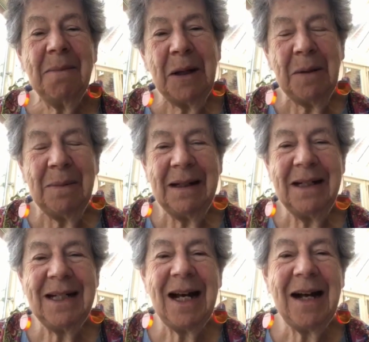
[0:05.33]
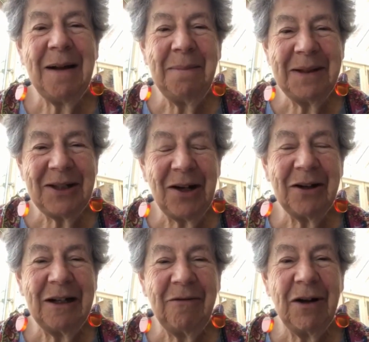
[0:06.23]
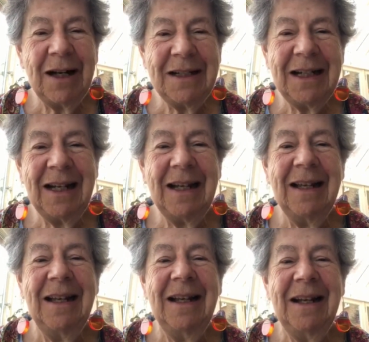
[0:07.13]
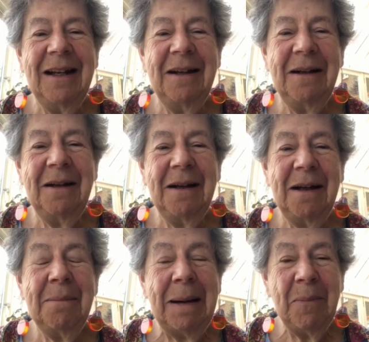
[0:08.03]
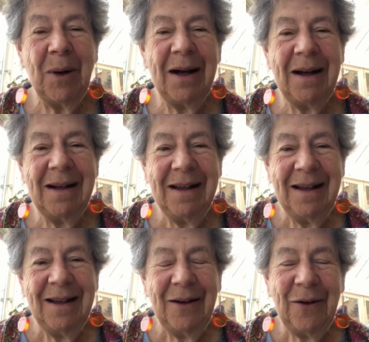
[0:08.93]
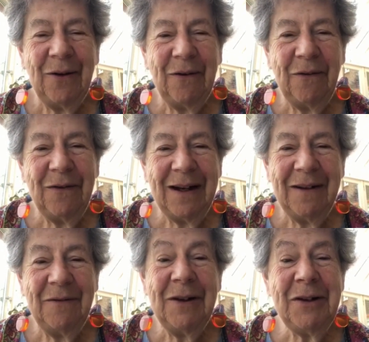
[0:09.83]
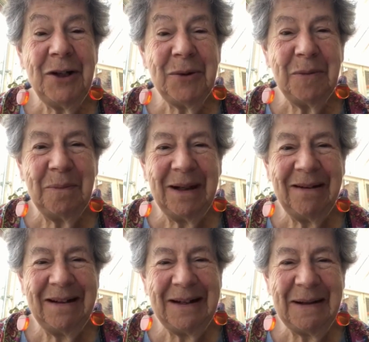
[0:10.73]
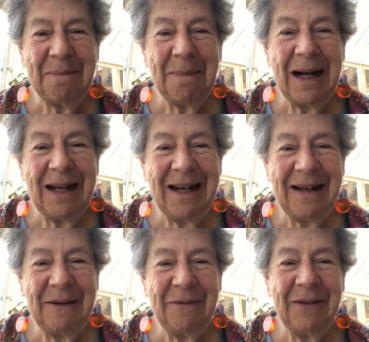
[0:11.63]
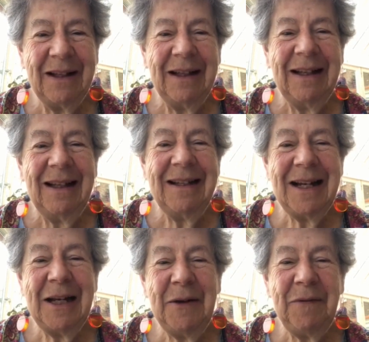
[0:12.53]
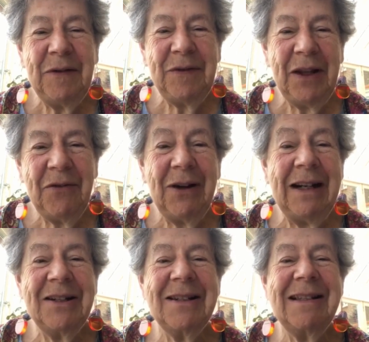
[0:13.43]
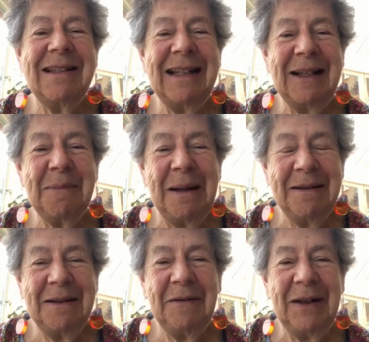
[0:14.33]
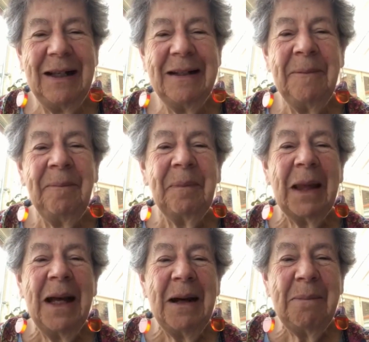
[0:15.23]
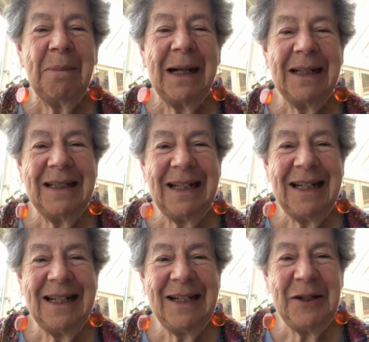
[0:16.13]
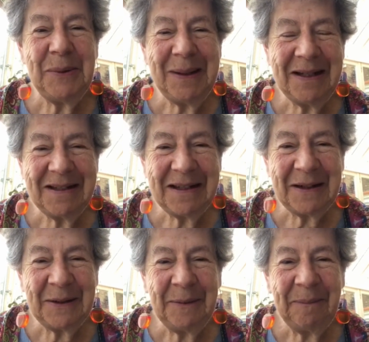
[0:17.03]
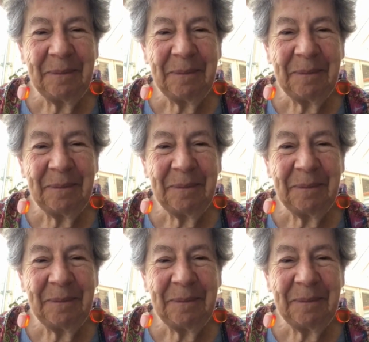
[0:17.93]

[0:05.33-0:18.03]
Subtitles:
the moment, I'm starting writing a memoir of a very short period in my life, in 1953, just 6 months of it. But in doing so,